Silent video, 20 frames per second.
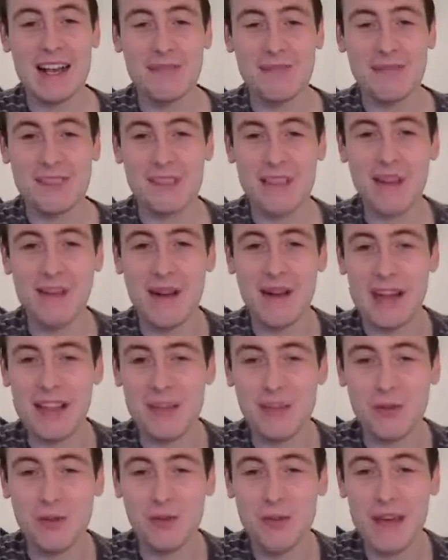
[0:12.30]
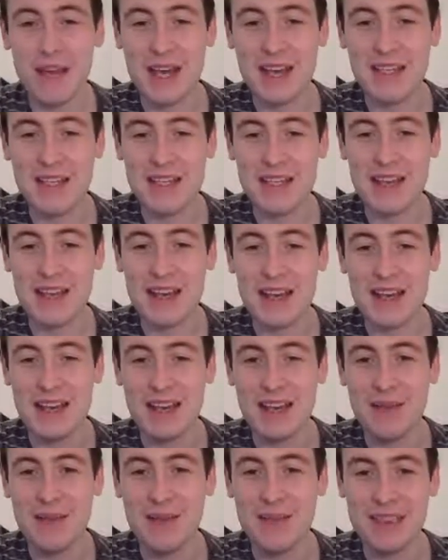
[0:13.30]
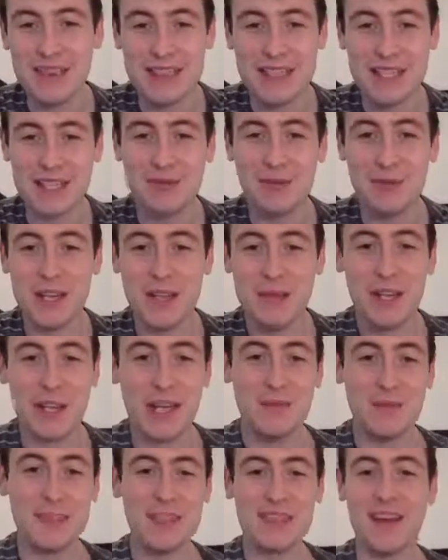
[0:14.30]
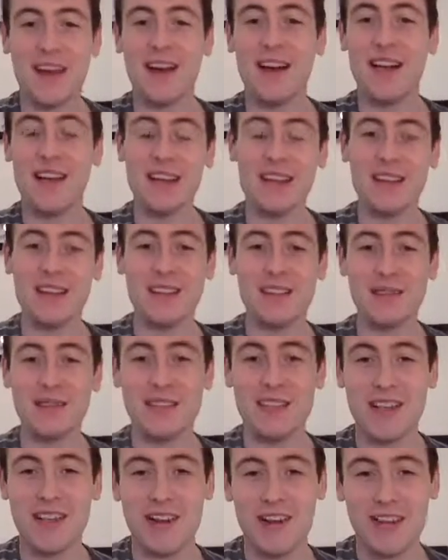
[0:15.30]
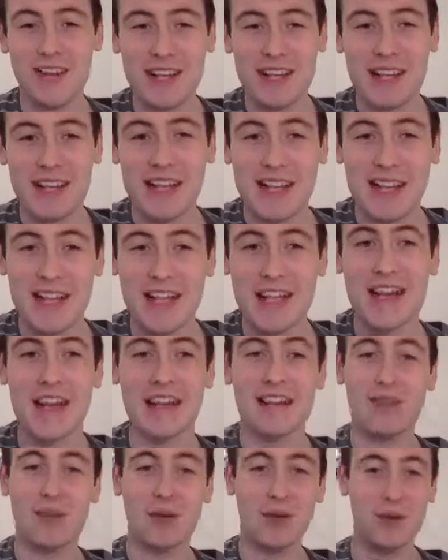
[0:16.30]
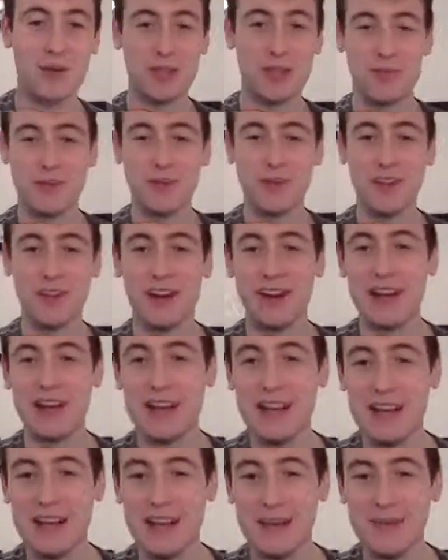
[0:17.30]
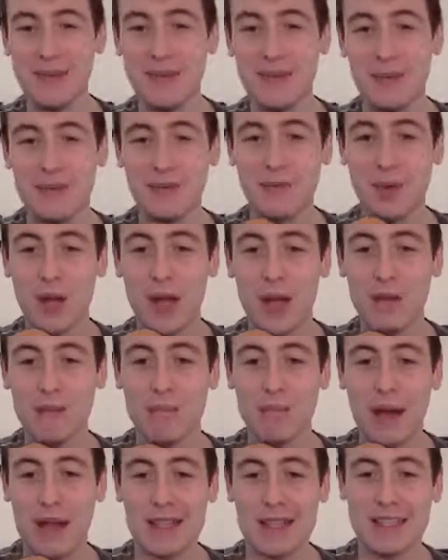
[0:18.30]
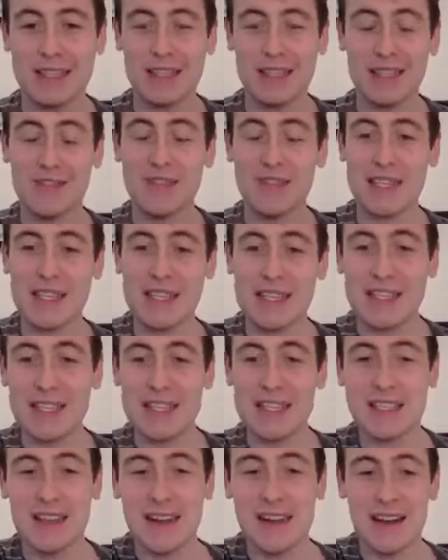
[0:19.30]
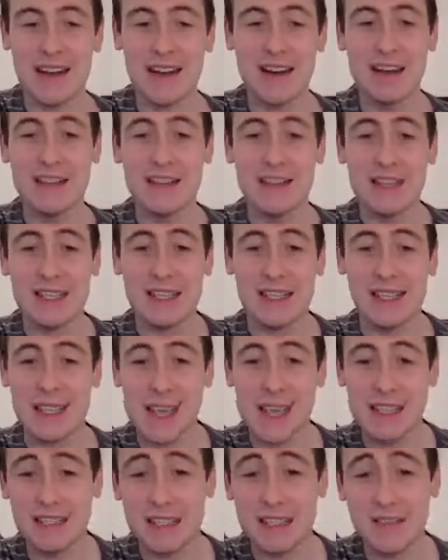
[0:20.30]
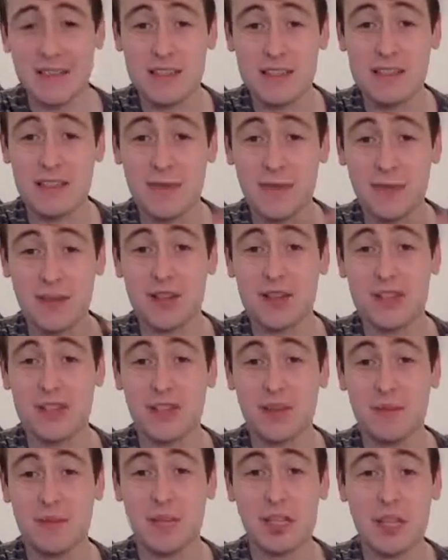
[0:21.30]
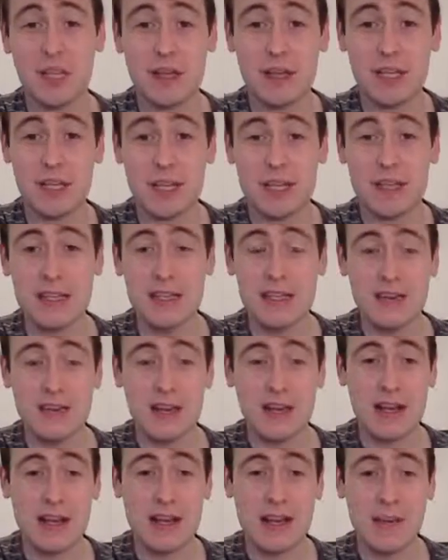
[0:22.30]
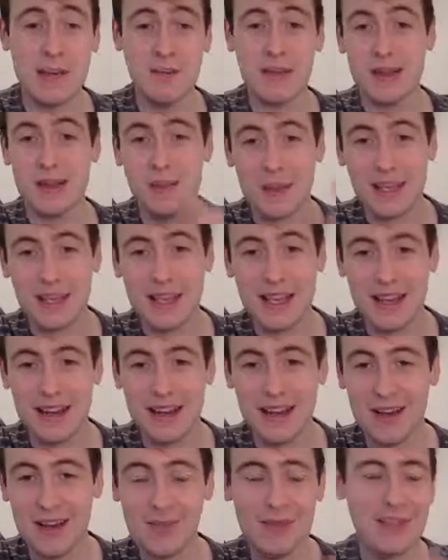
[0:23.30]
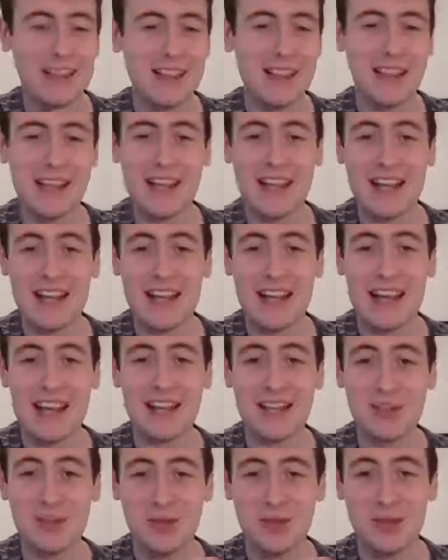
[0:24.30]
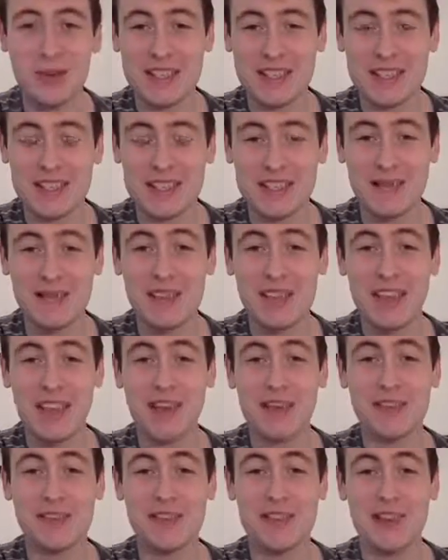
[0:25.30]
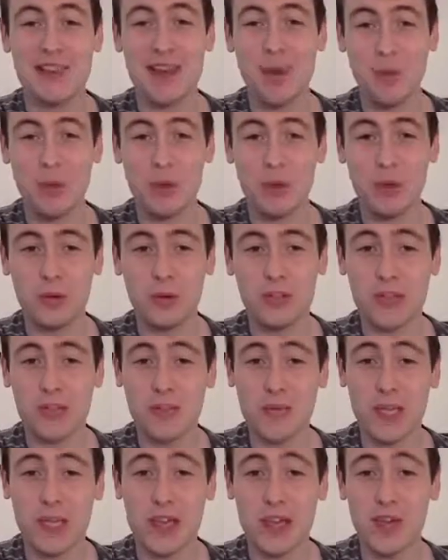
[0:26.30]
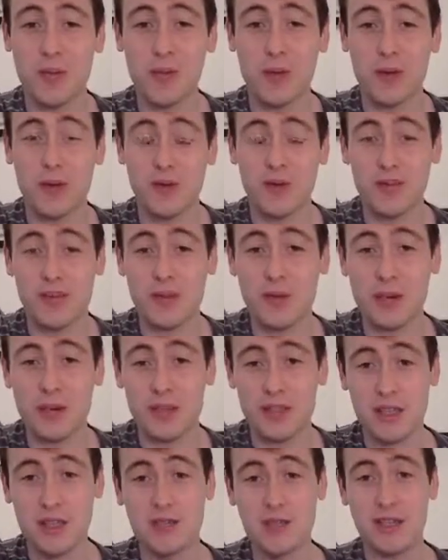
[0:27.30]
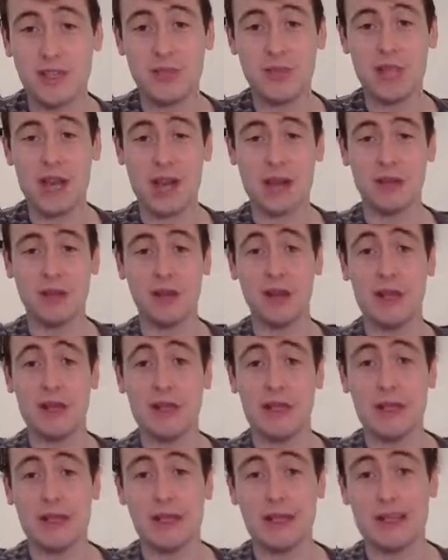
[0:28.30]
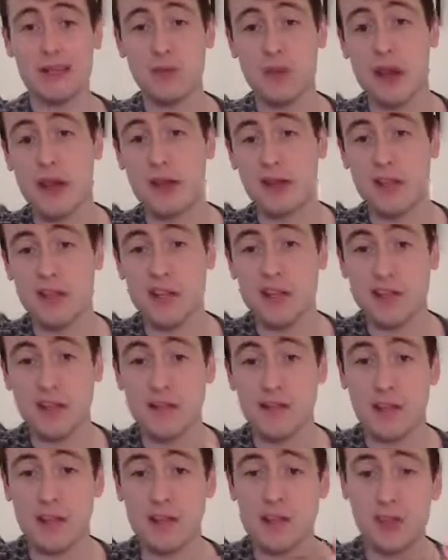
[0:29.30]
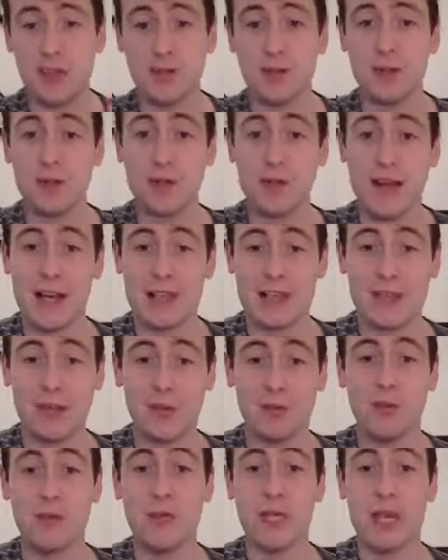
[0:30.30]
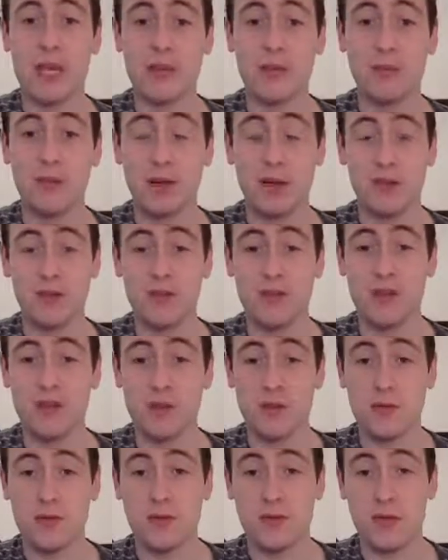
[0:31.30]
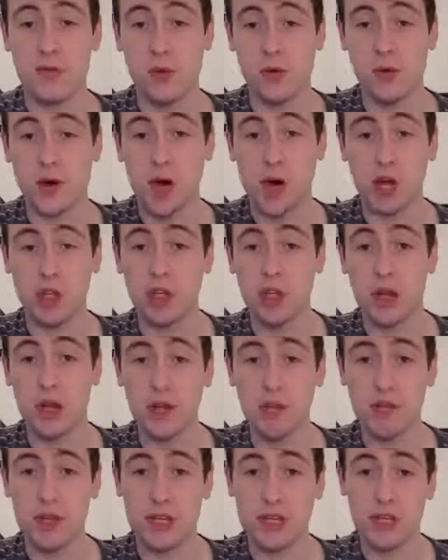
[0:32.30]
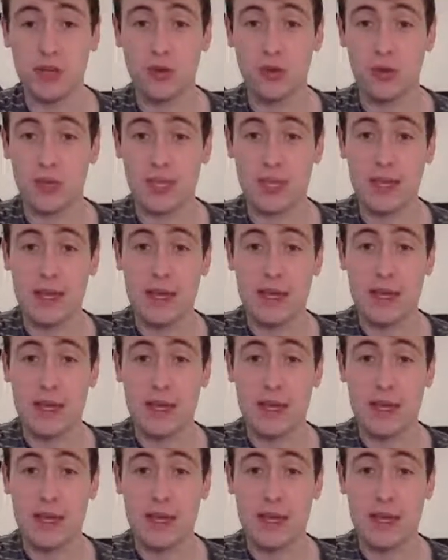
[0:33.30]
So, as always, this week we're going to be starting a new song, and of course, we've got going back to the guitar again. If this is the first time you're tuning in, a big hello. And as always, these videos will also be going up onto our YouTube channel, as well as for those schools who've asked, it will be going up onto your online resource